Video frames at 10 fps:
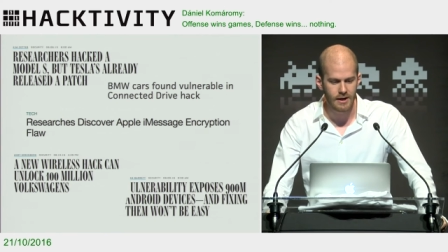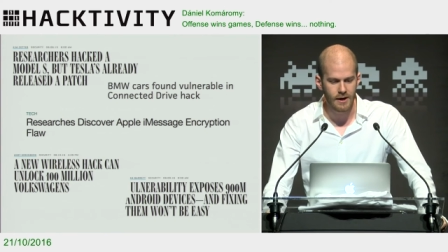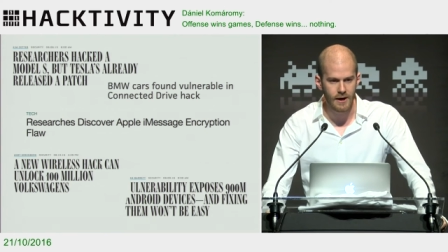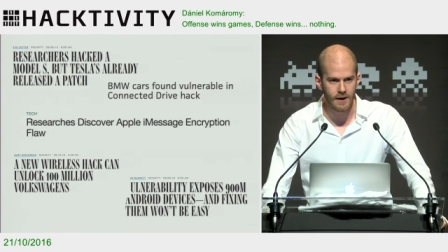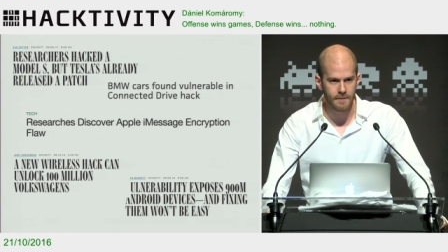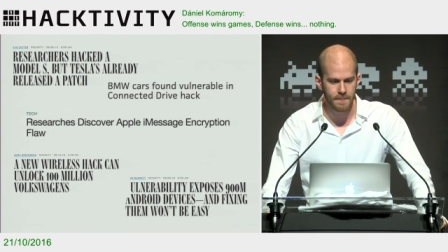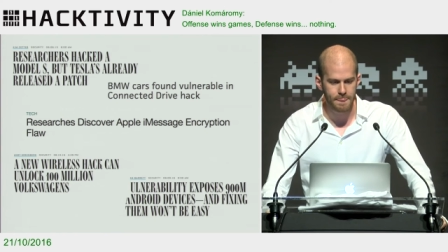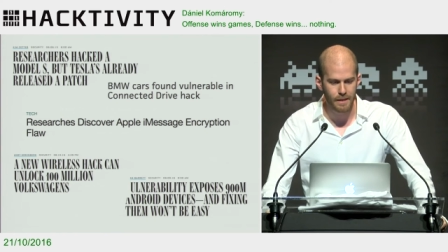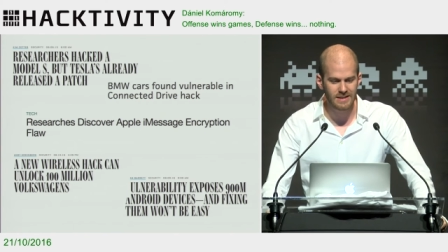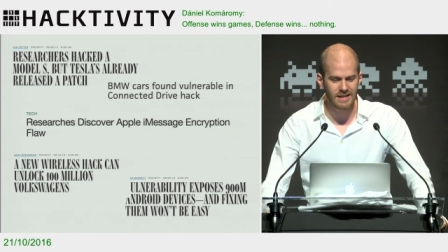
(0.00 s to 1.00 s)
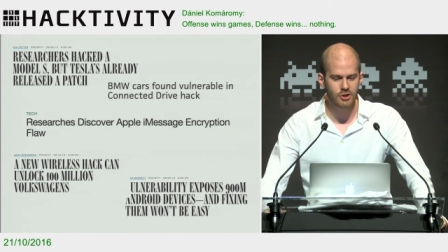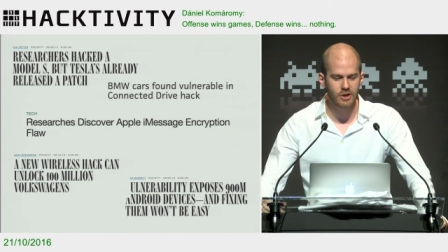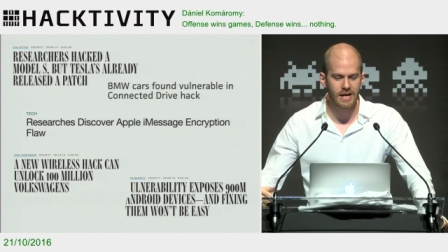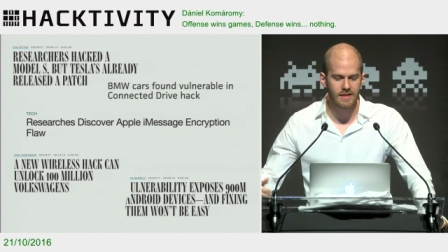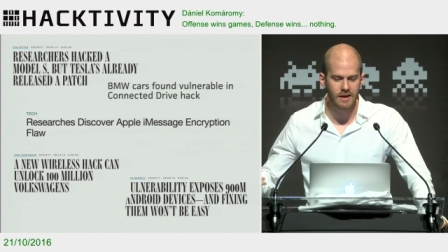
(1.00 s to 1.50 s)
That's
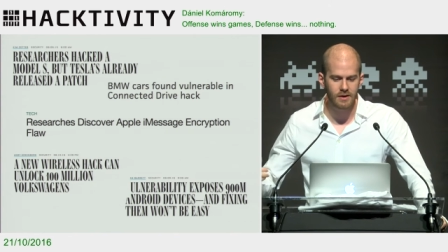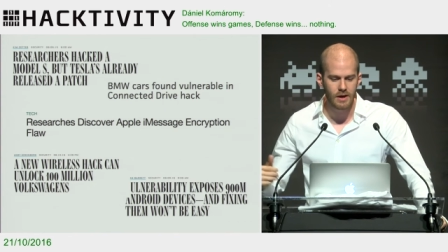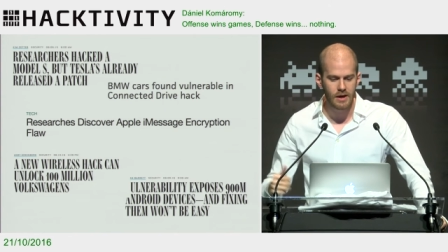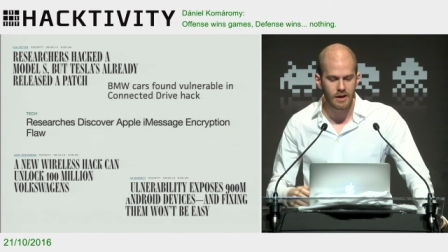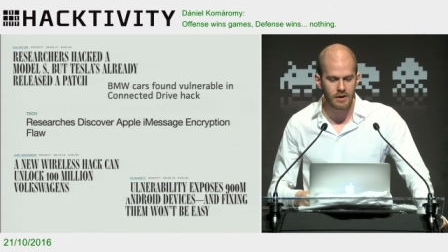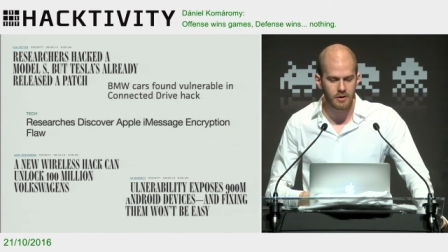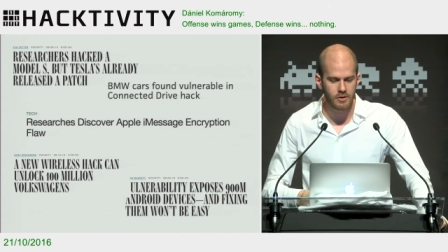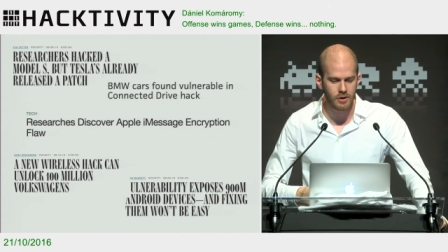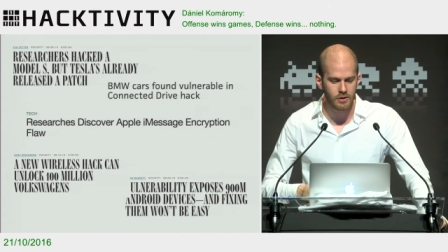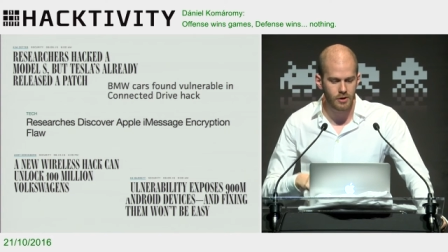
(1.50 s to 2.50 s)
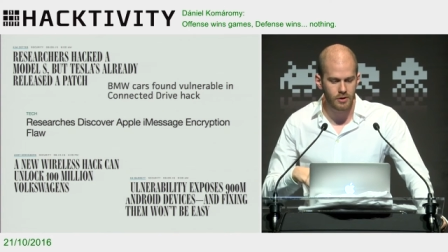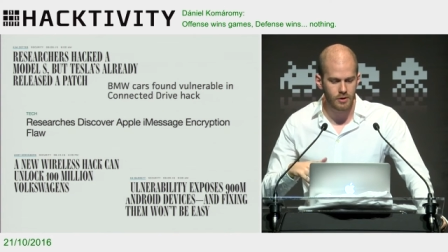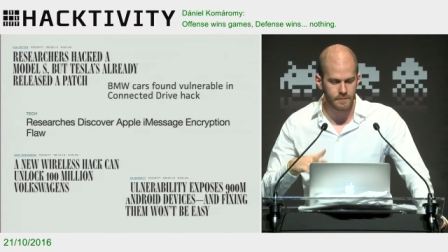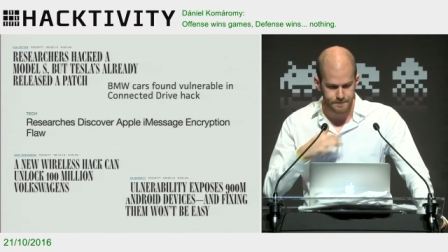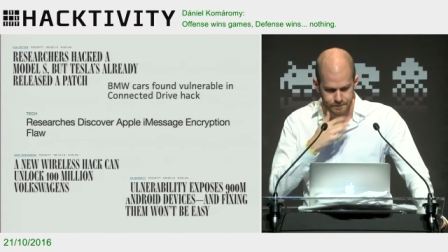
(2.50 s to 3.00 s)
actually, I think,
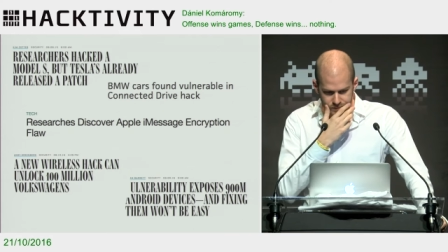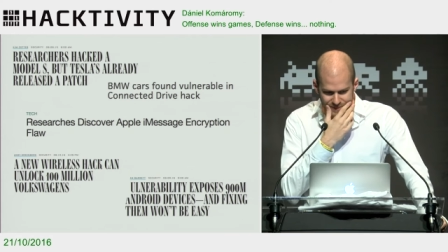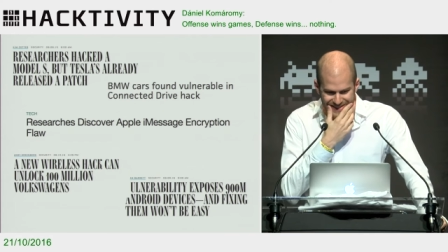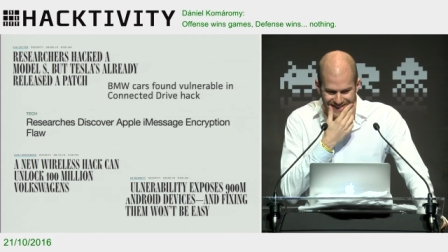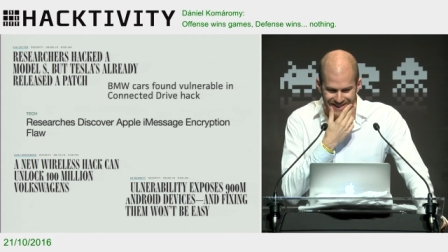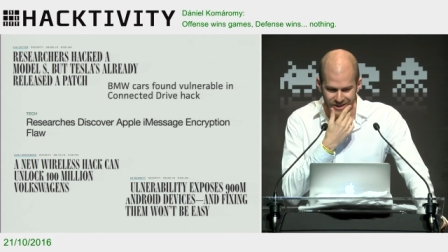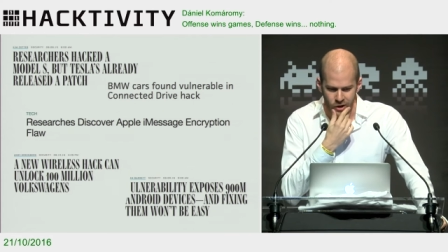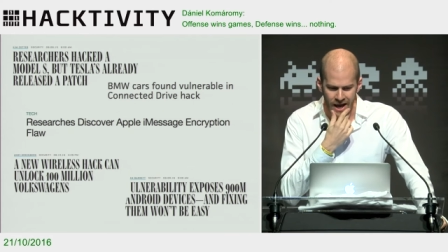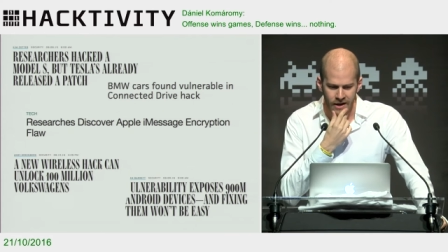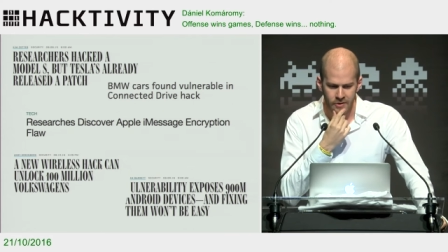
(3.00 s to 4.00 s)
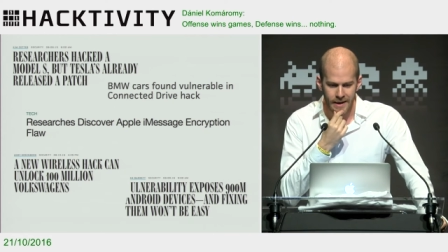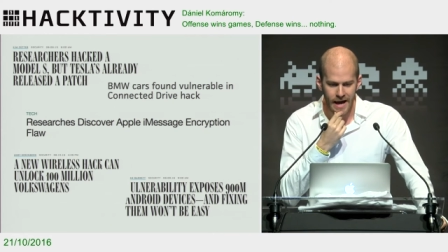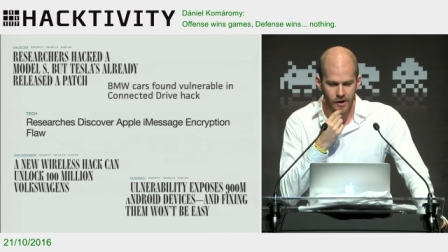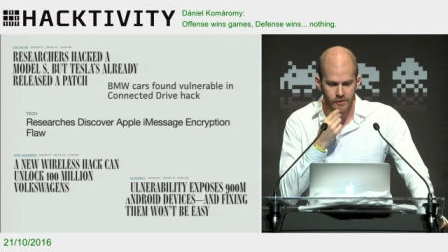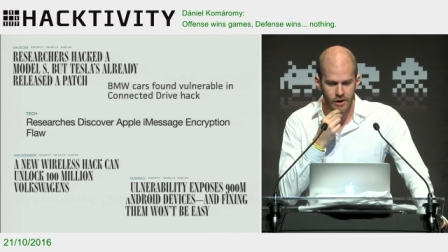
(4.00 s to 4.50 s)
the hack
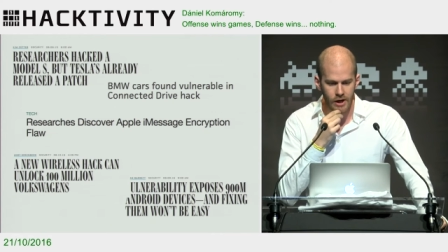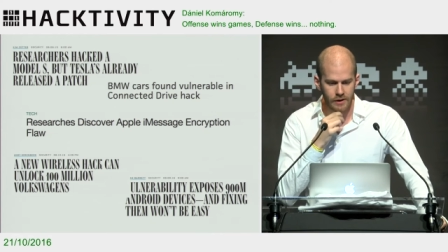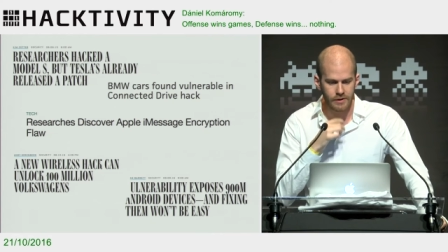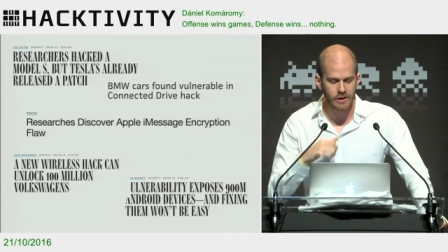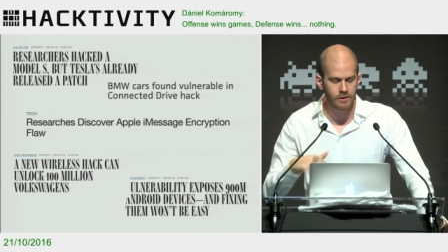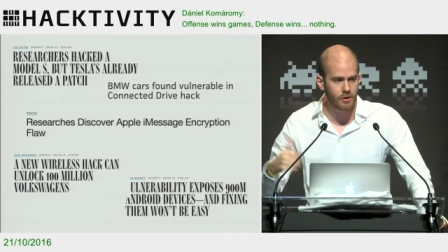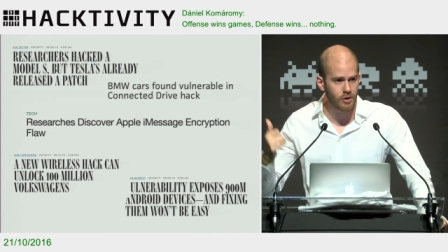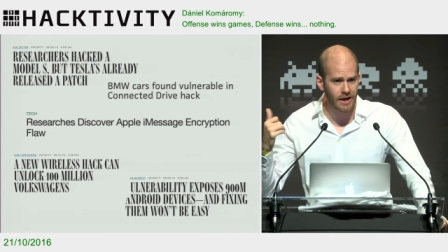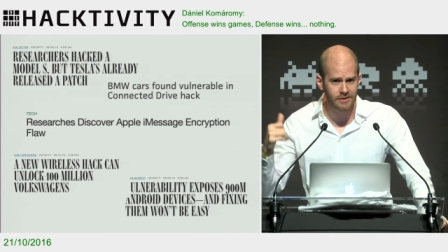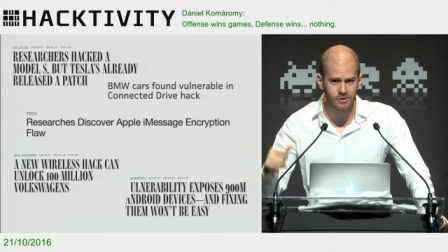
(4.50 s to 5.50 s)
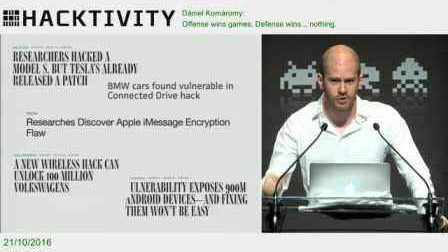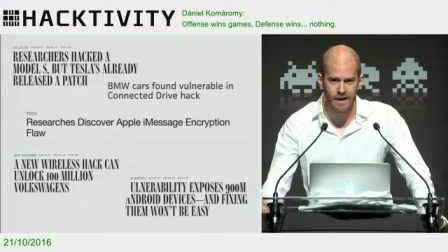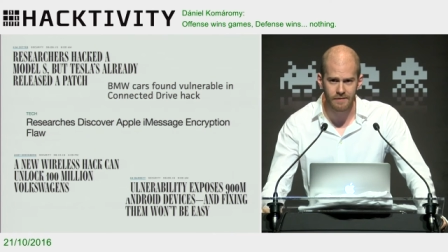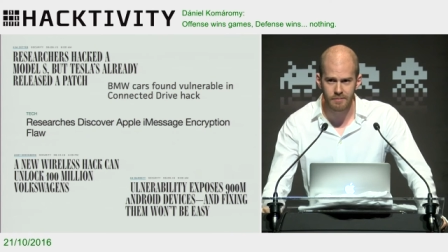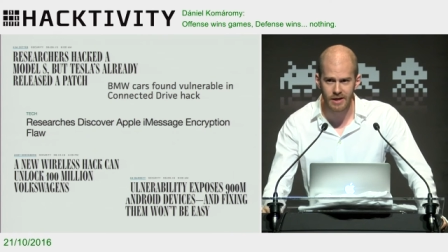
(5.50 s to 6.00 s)
about the connected
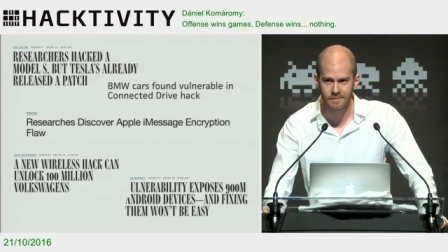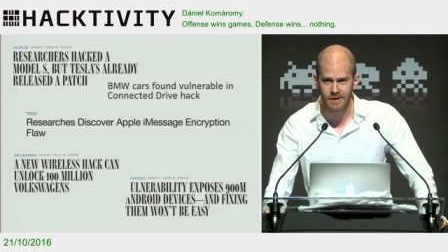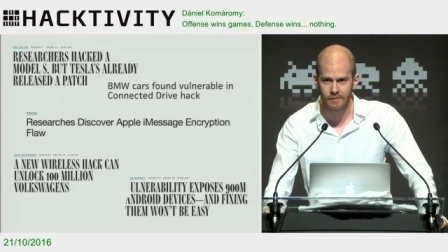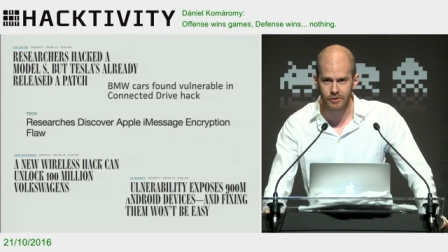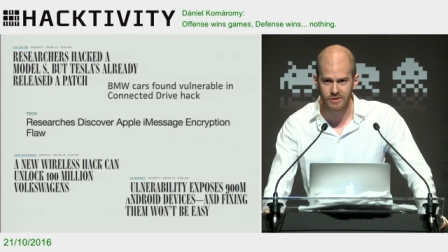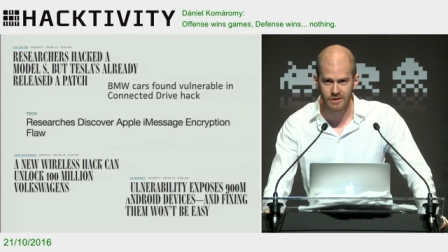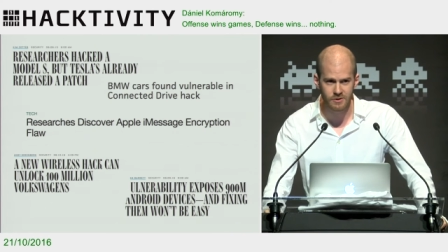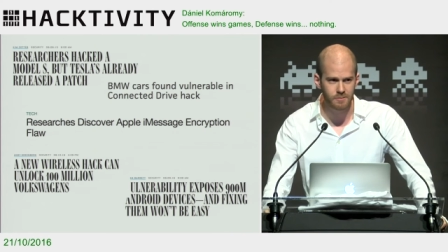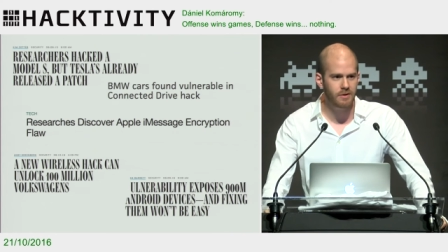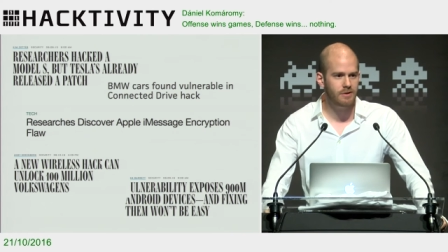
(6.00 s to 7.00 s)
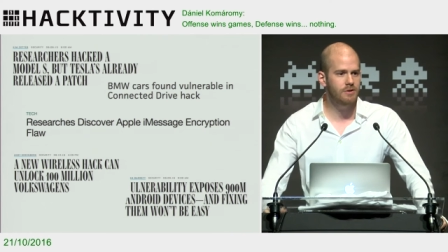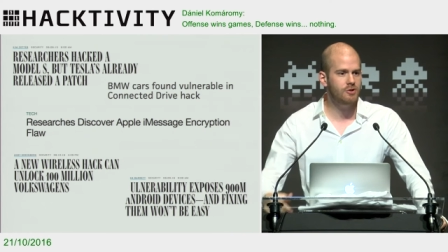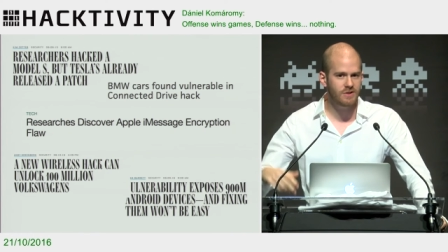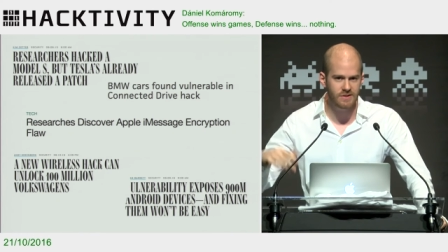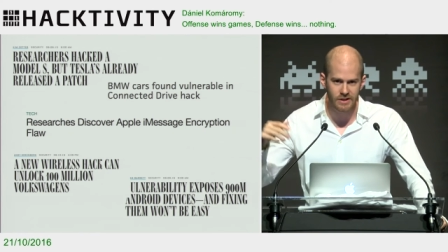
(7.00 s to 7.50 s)
drive in BMWs that was particularly
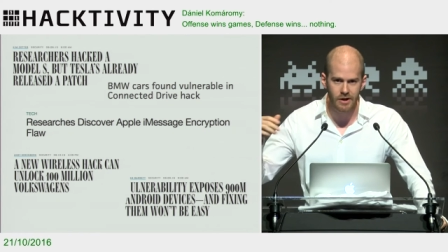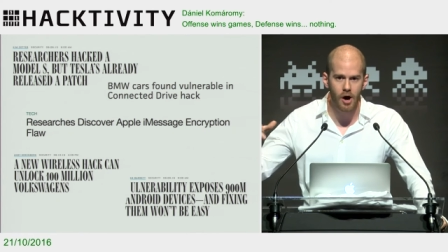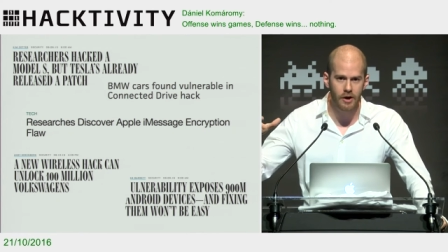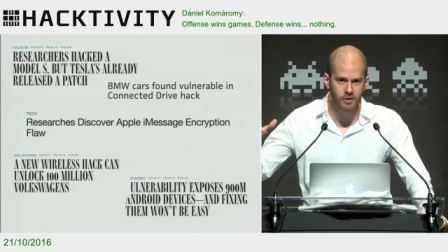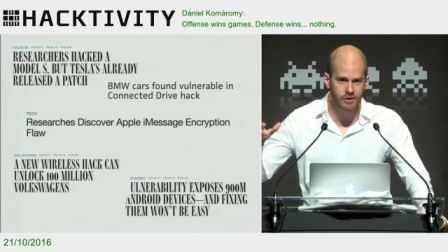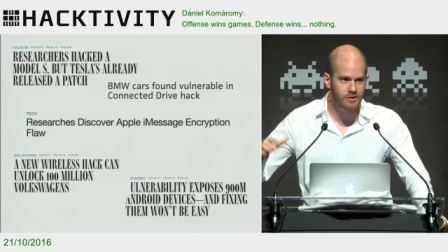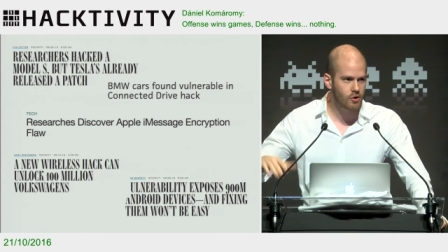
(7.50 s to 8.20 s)
interesting. In the article, they